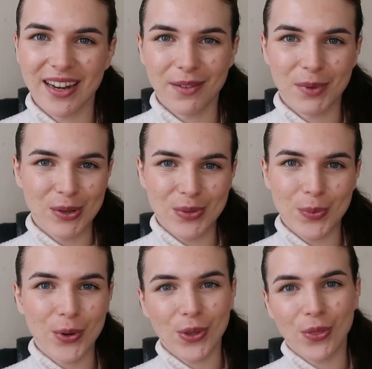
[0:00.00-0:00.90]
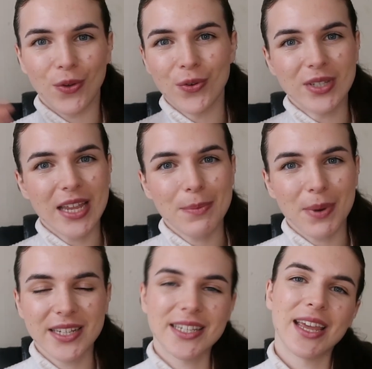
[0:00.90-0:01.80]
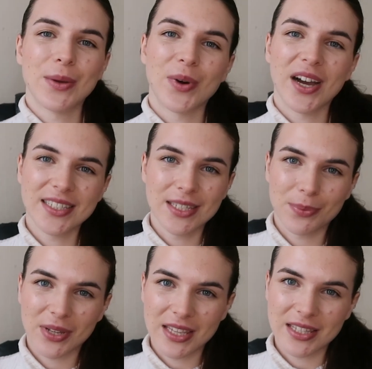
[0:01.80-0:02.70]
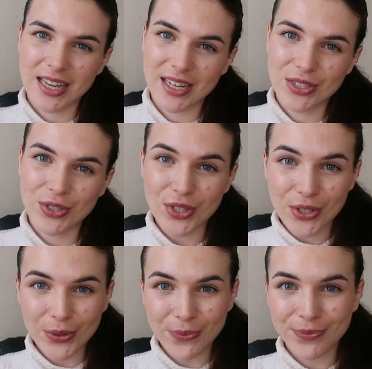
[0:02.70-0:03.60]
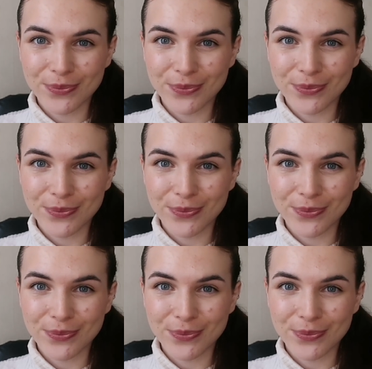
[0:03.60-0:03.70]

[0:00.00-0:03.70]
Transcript: and I'm going to walk you through day by day what I typically tend to do.